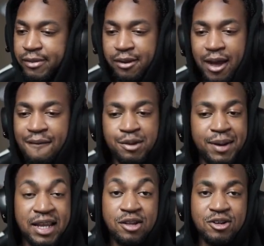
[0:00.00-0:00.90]

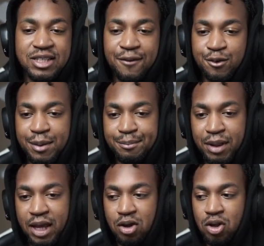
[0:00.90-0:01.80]
Everybody knows that if you've been
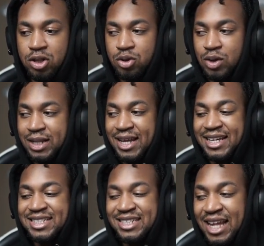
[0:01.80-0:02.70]
playing Call of Duty. The
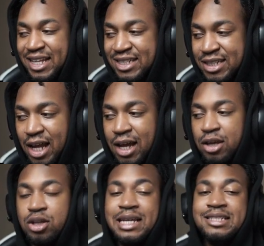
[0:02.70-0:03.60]
extended stock,
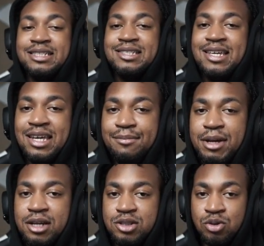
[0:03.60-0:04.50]
this is key
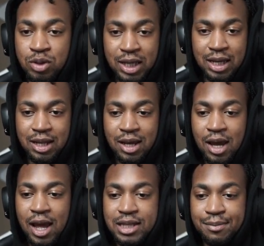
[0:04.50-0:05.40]
because you need
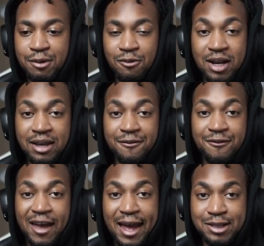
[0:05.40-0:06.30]
to be running
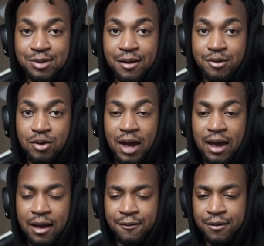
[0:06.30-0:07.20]
fast whenever you
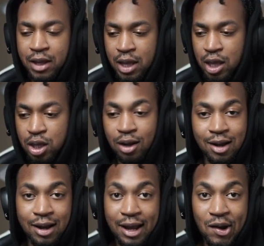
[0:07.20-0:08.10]
have your
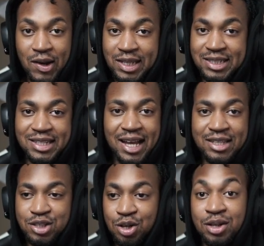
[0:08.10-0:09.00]
gun on and it's
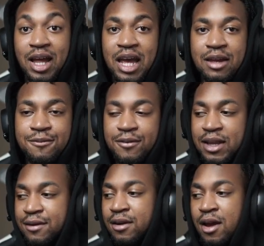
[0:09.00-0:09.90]
not your knife.
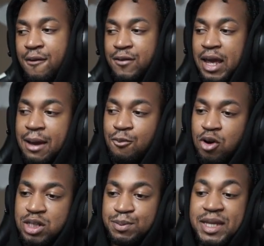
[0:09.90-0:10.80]
And for the aim
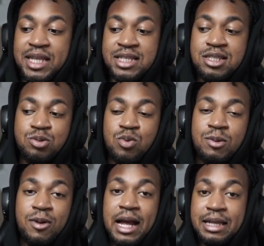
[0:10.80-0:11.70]
walking speed, this is one
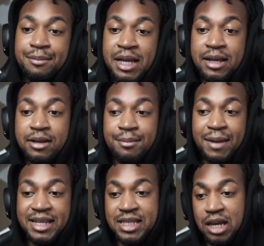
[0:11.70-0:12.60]
where I debatably
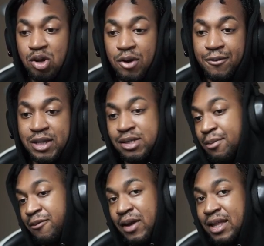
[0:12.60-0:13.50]
might take over for the
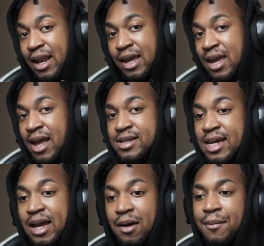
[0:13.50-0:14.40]
simple fact that I can
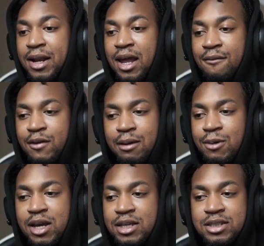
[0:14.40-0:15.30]
take out my knife and then we
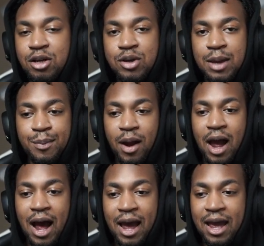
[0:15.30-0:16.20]
can still keep our
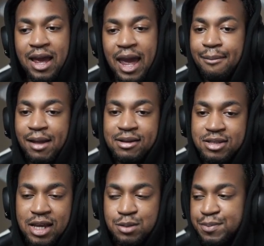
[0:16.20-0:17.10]
high aim down
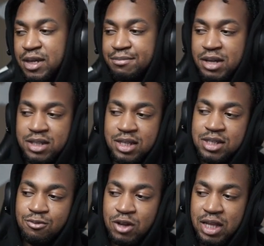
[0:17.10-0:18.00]
sight speed, because
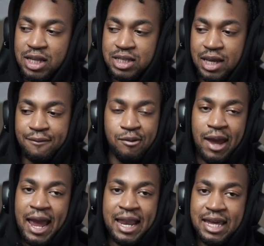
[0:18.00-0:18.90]
this really doesn't give you
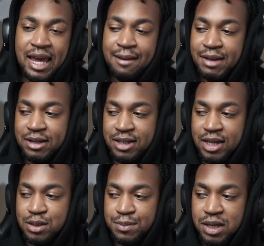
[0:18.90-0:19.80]
any aim down
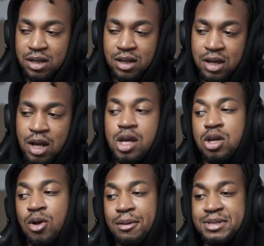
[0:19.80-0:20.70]
sight speed. You
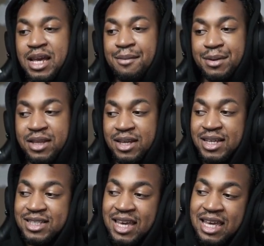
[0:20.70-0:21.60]
know what I'm saying? But
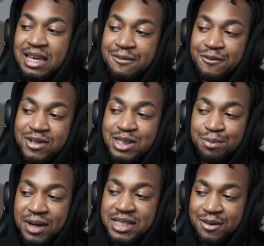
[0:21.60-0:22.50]
it's key for
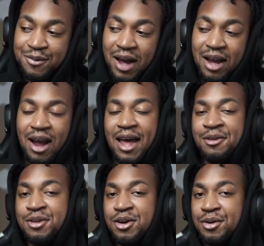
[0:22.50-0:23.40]
sprint to fire. I
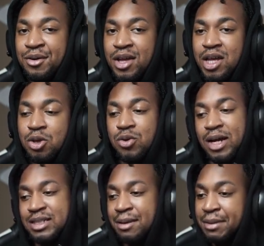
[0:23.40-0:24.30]
don't know. You
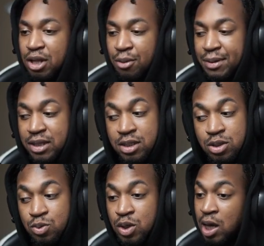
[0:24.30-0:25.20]
guys let me know. But this
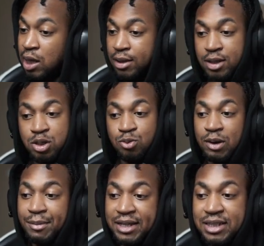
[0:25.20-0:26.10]
is one
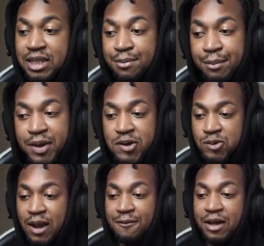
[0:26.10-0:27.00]
of my sleeper builds
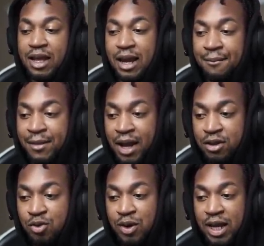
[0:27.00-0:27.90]
when I feel like I'm not
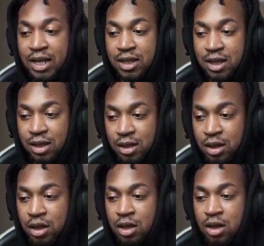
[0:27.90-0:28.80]
doing anything.
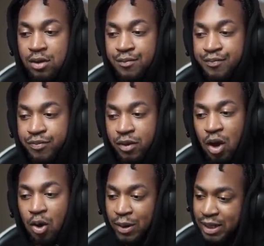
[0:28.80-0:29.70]

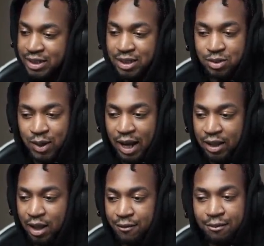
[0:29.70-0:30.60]
Oh, and this is what I
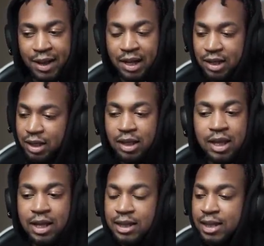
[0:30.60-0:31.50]
love about it.
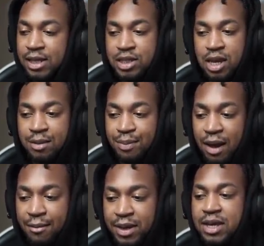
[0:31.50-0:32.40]
This gun
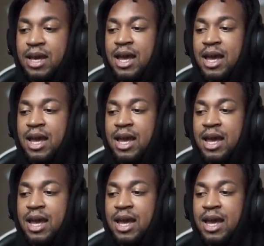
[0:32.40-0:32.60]
probably